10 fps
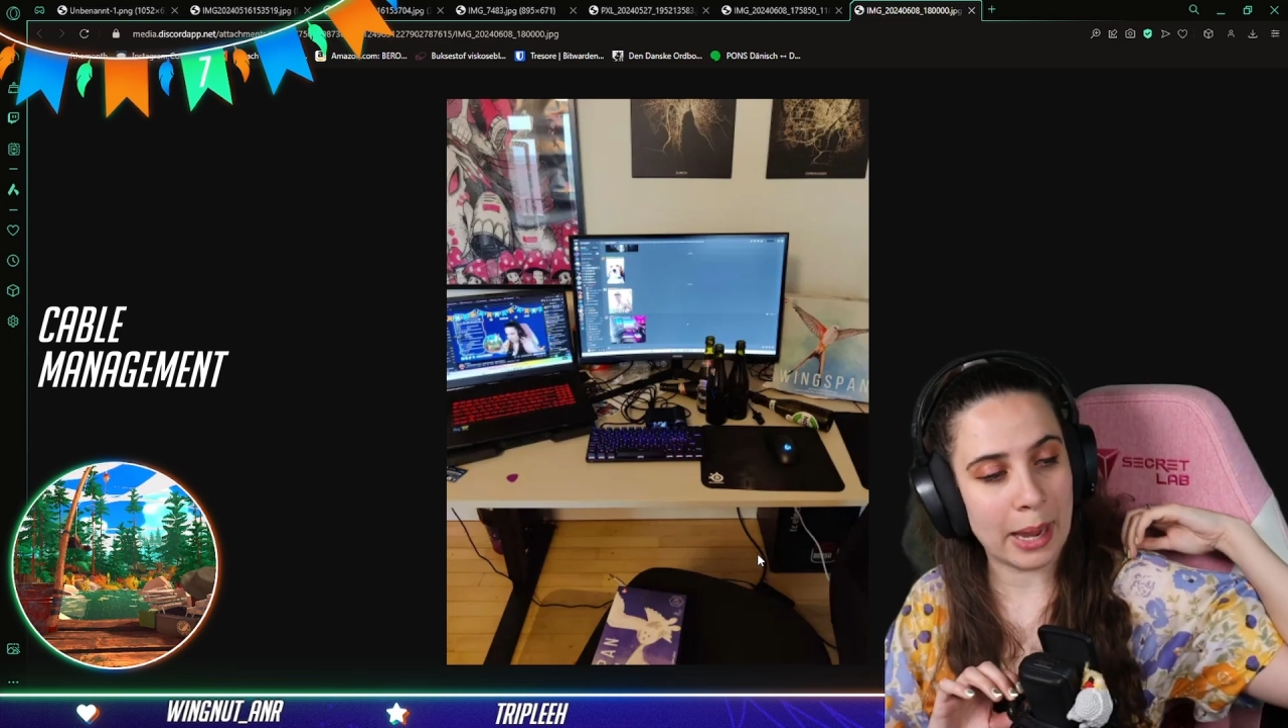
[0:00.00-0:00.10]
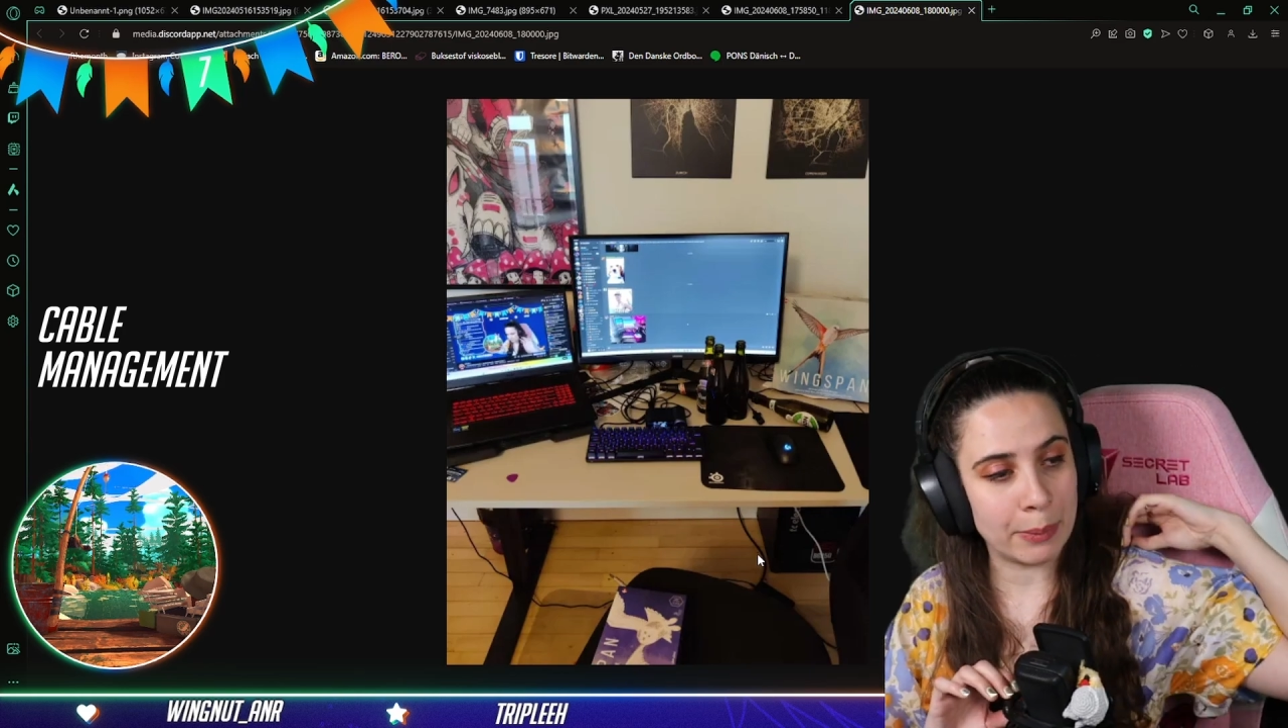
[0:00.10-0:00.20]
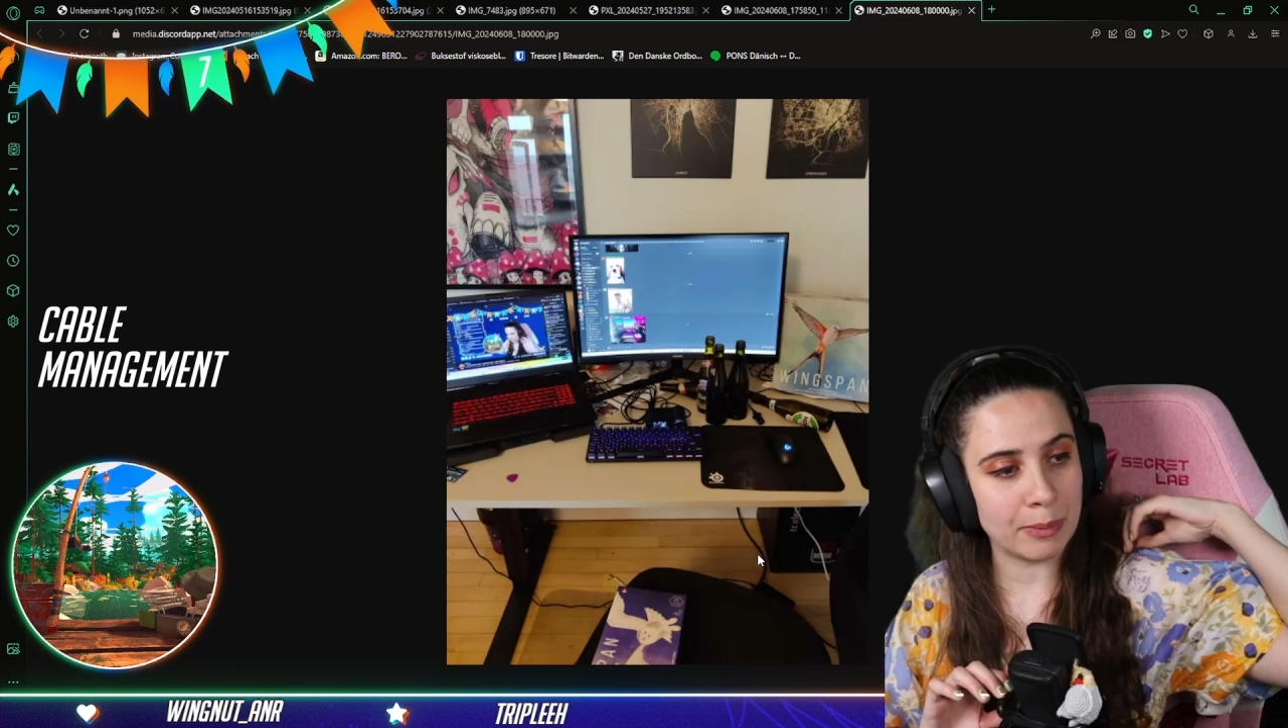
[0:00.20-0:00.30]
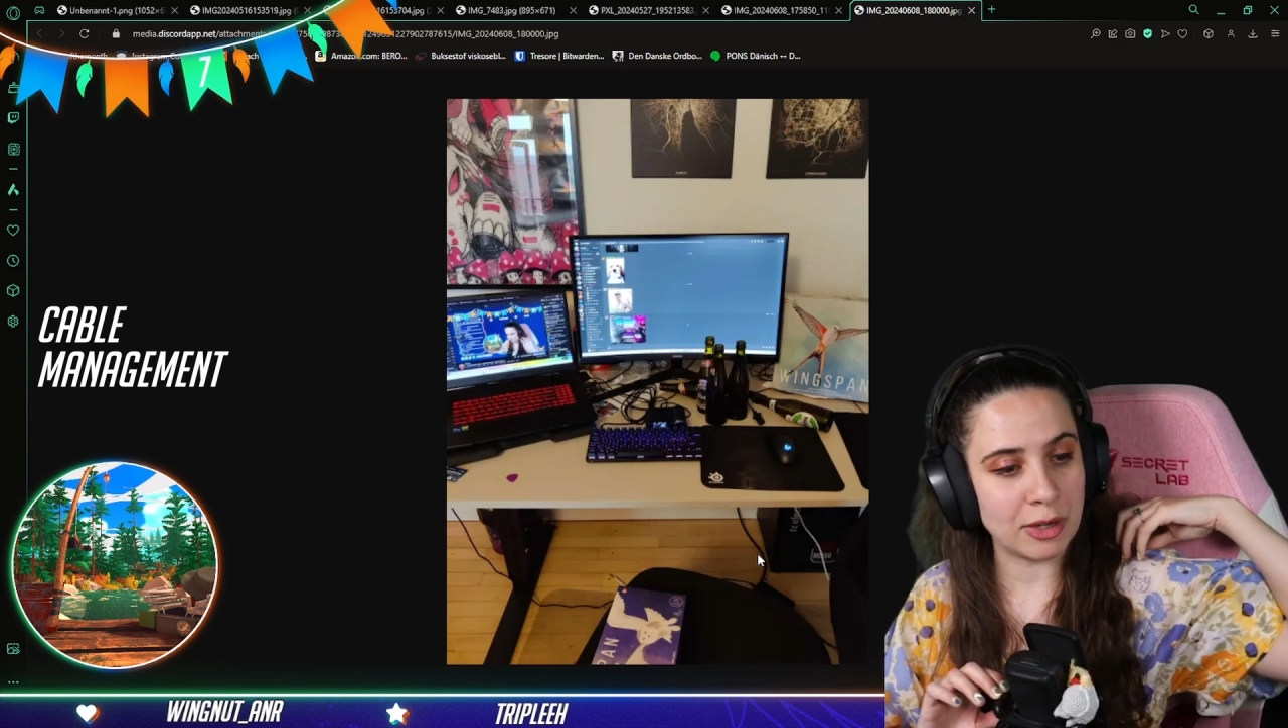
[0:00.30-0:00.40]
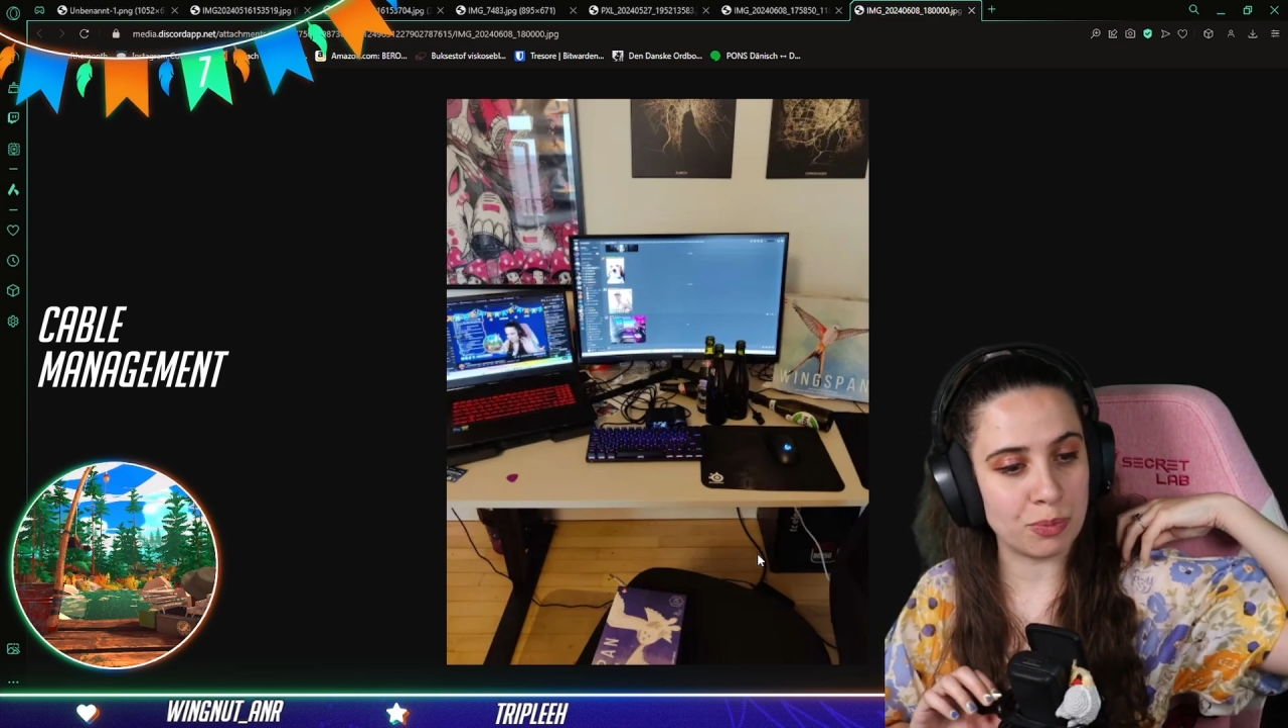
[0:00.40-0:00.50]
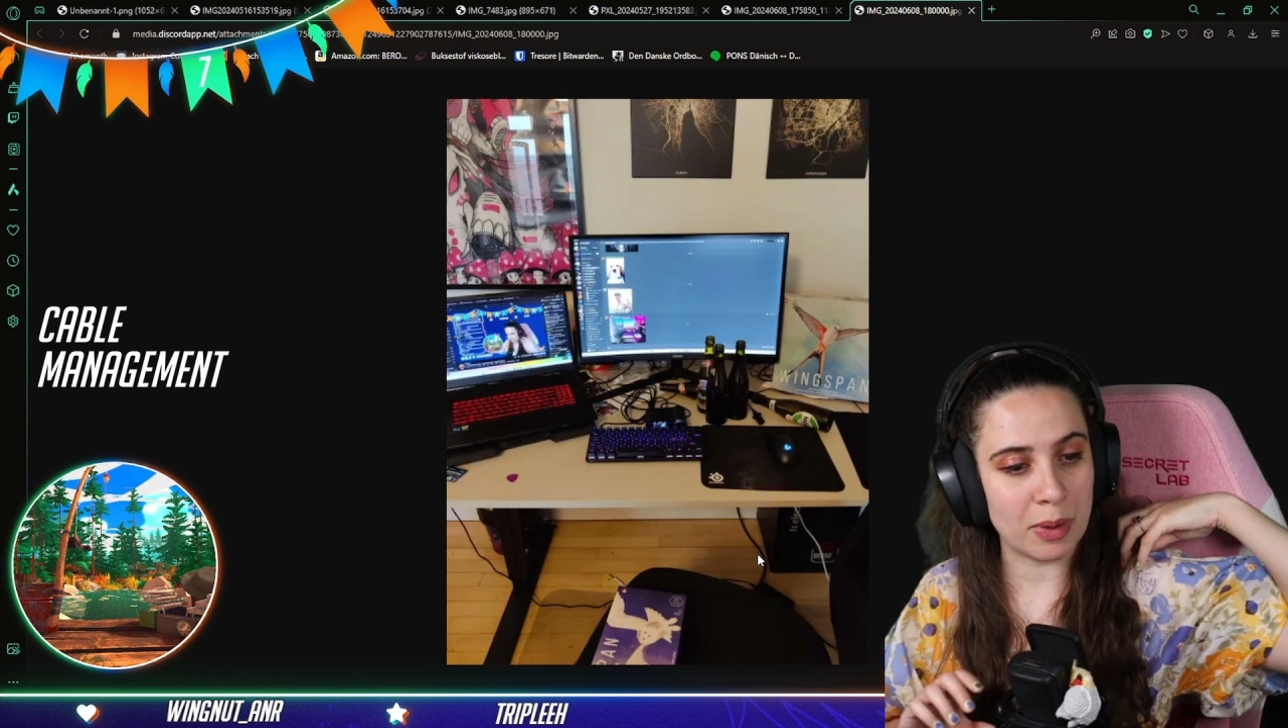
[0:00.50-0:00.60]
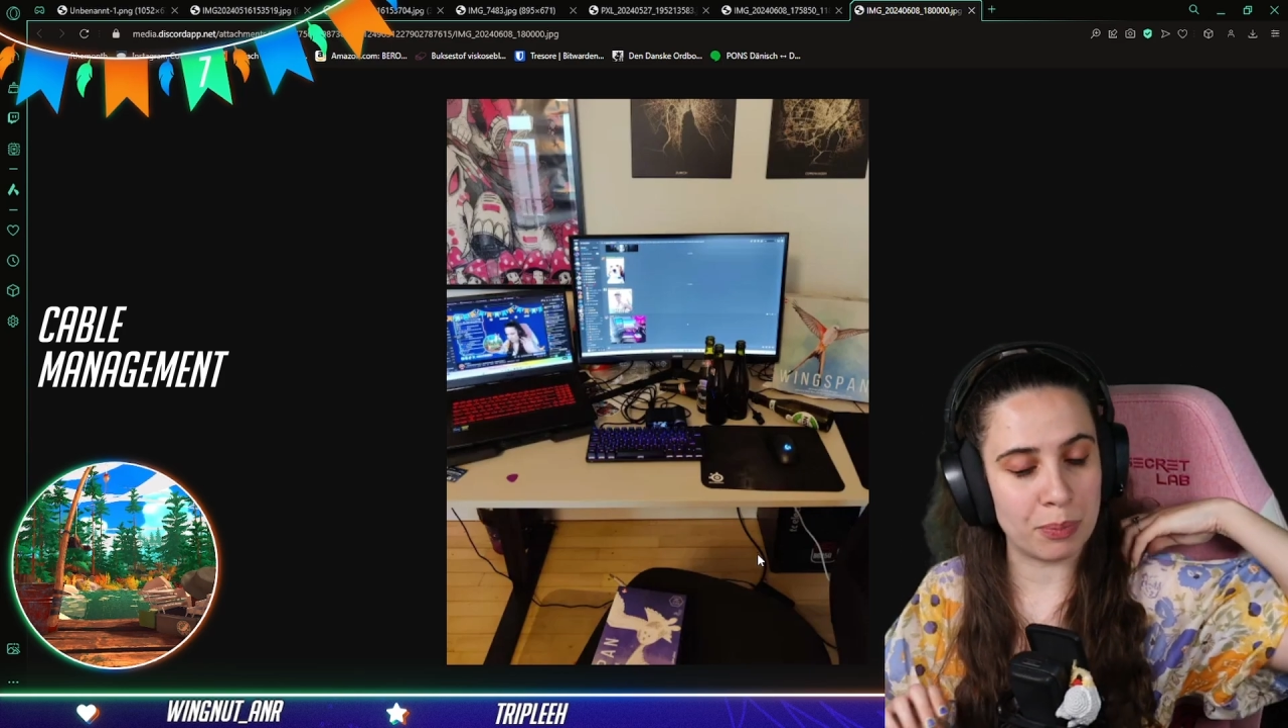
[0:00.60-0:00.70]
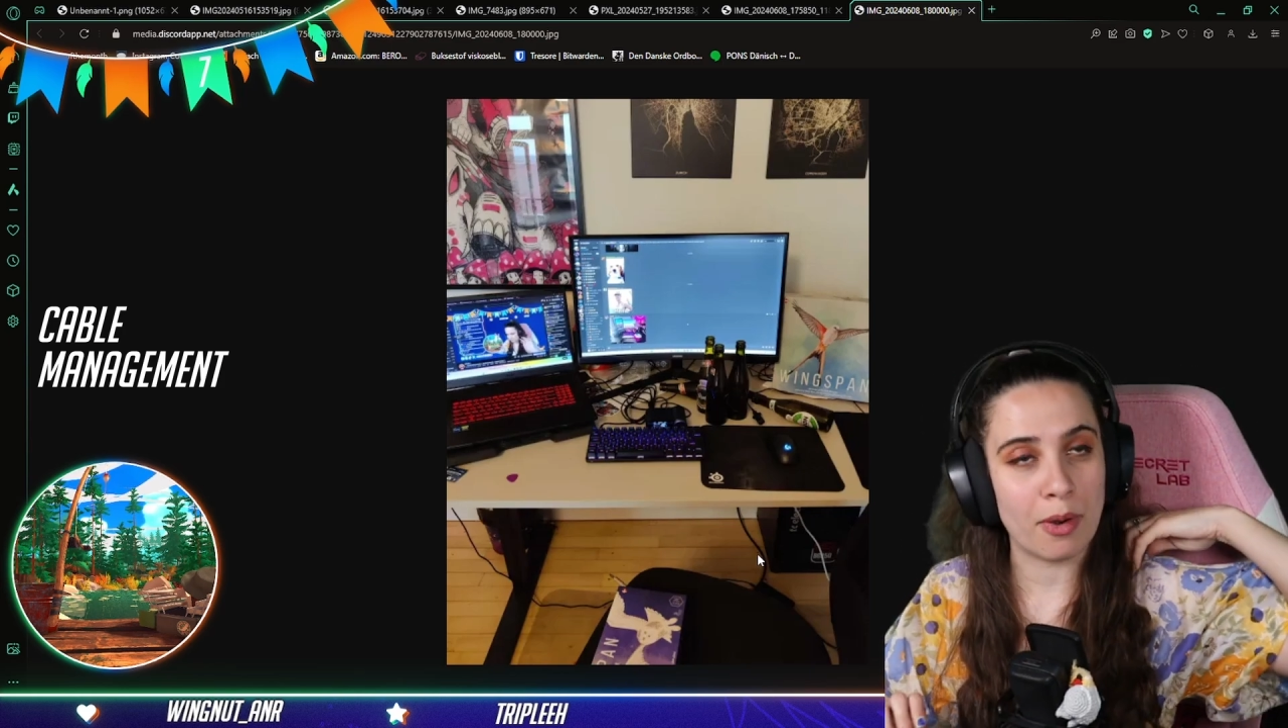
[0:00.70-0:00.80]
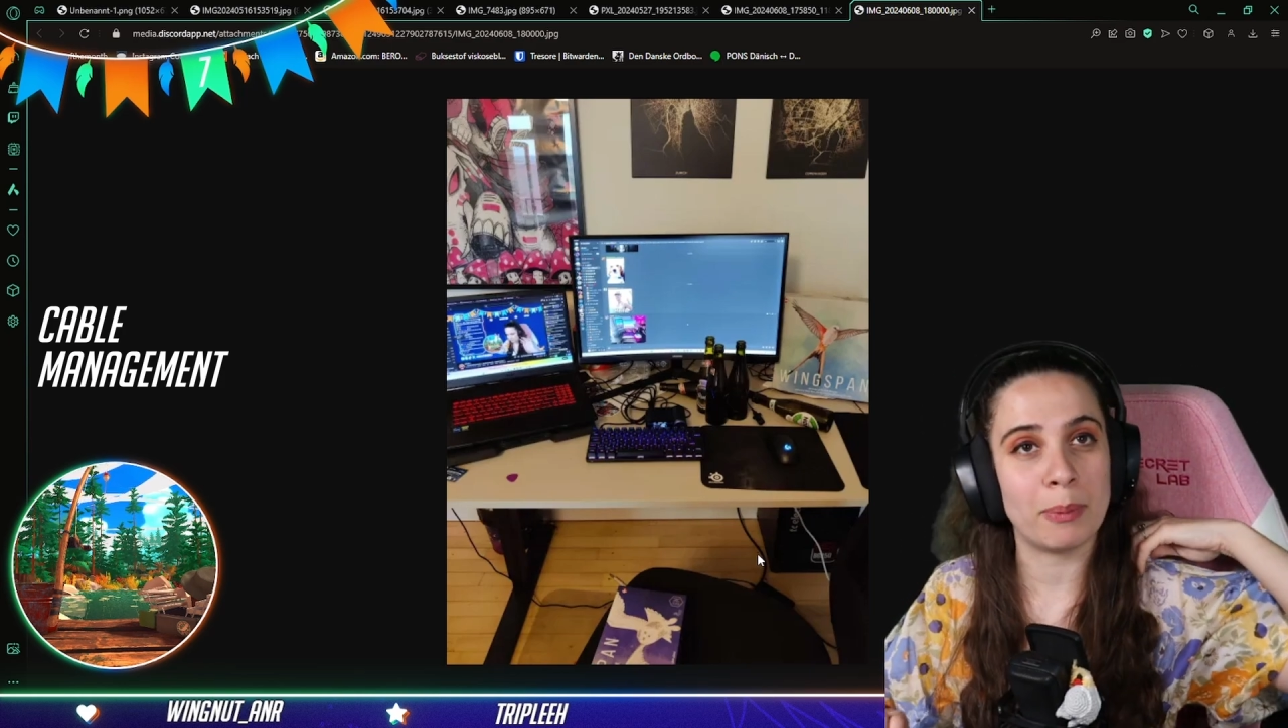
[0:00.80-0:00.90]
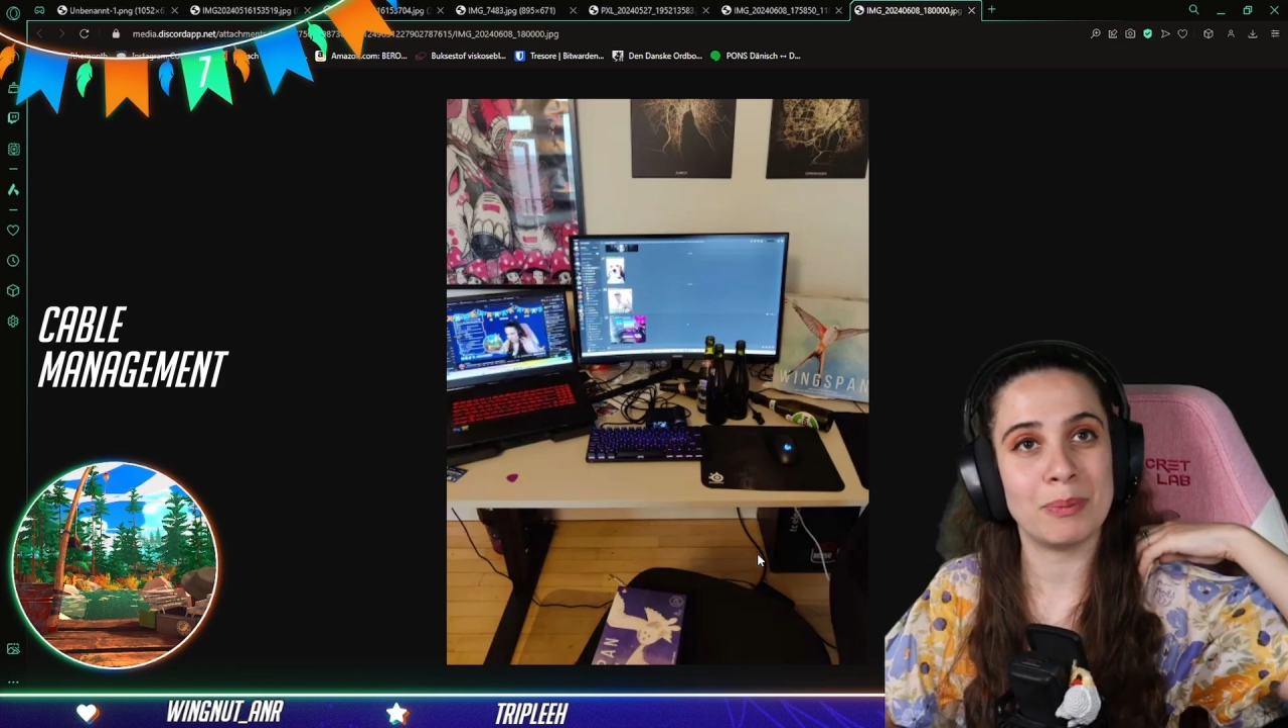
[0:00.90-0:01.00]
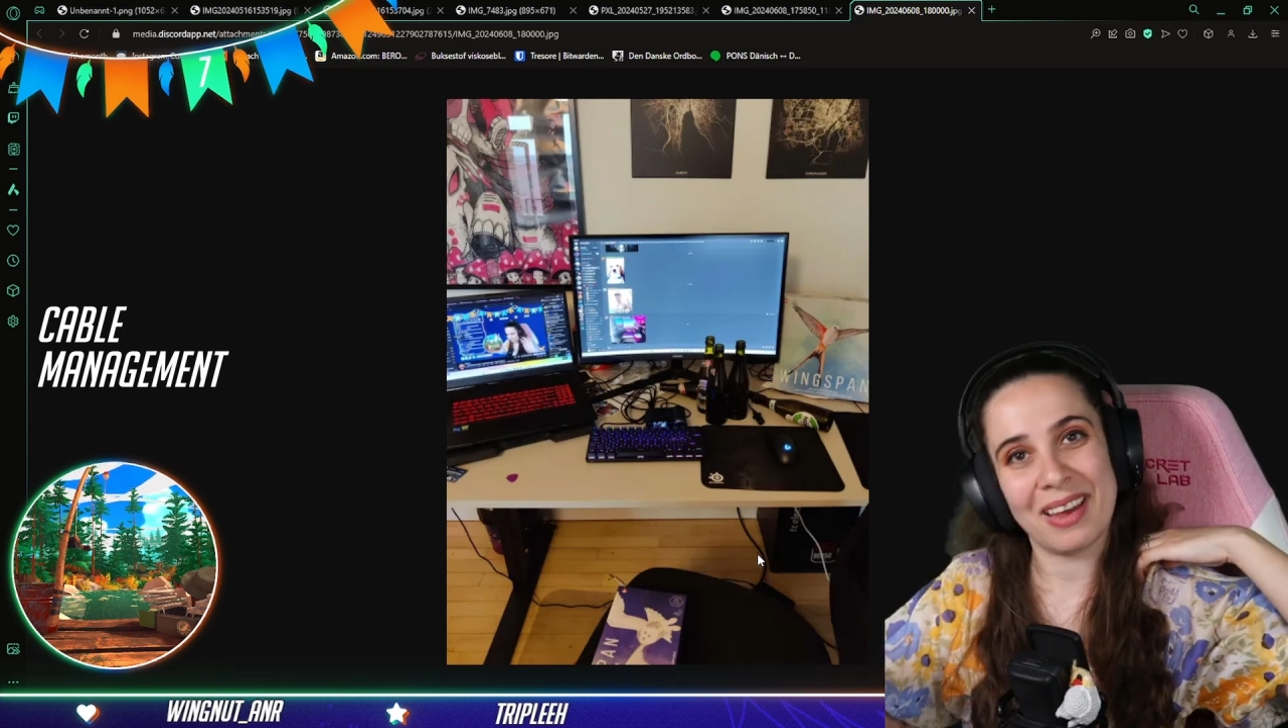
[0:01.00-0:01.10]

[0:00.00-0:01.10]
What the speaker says: cable management problem